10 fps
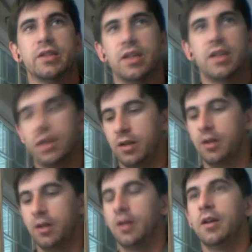today,
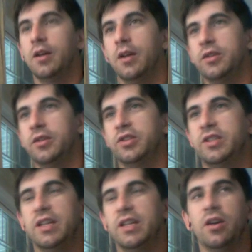just
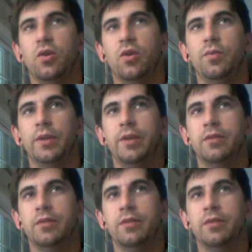stay home and